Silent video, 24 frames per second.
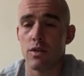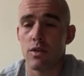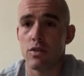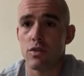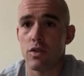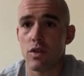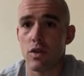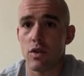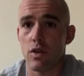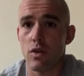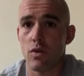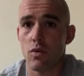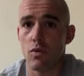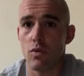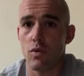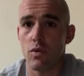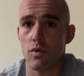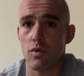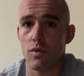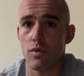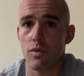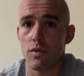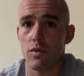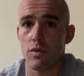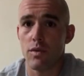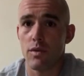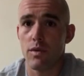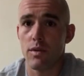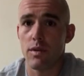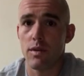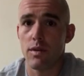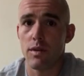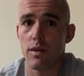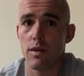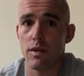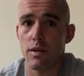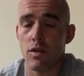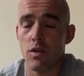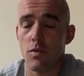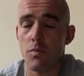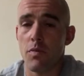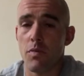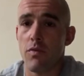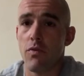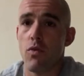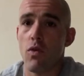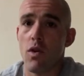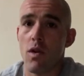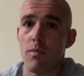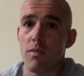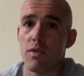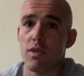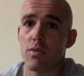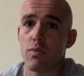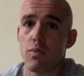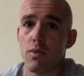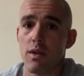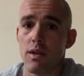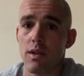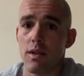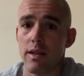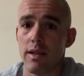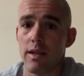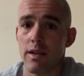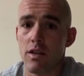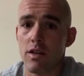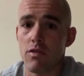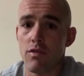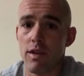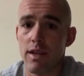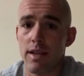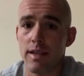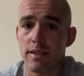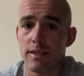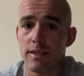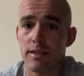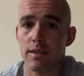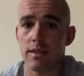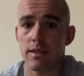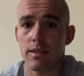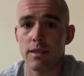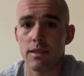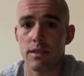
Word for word: so your performance will increase